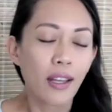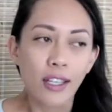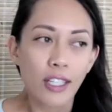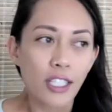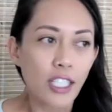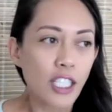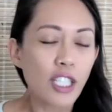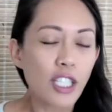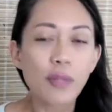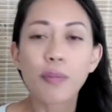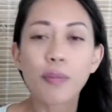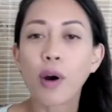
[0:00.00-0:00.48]

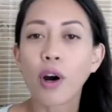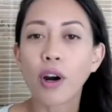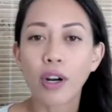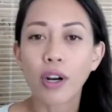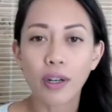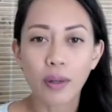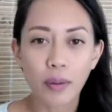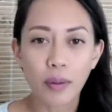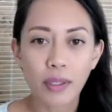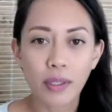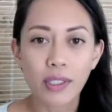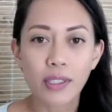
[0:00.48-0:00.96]

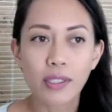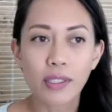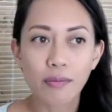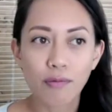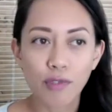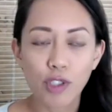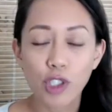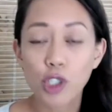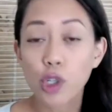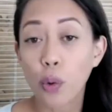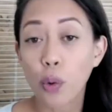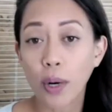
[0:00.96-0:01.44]
smart
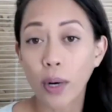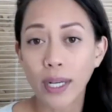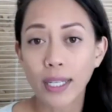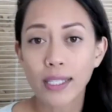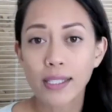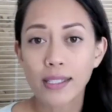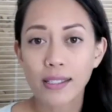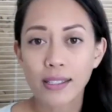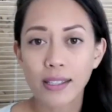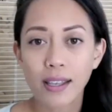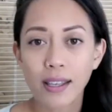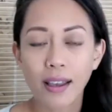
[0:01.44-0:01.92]

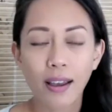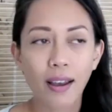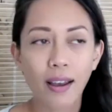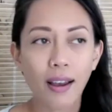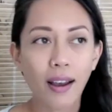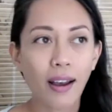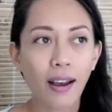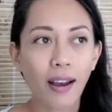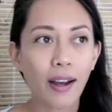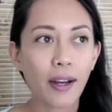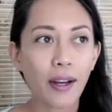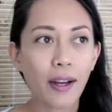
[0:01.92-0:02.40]
choice.
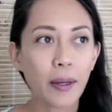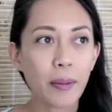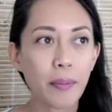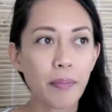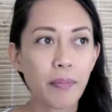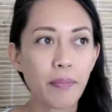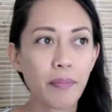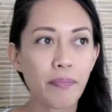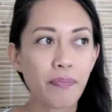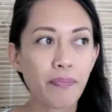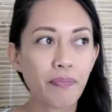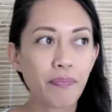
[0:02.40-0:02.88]

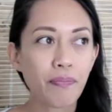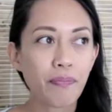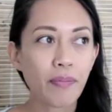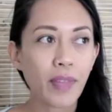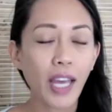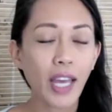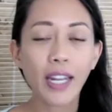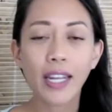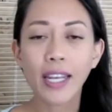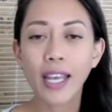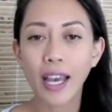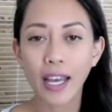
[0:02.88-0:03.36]

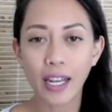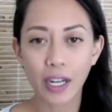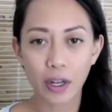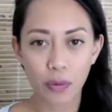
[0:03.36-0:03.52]
And again,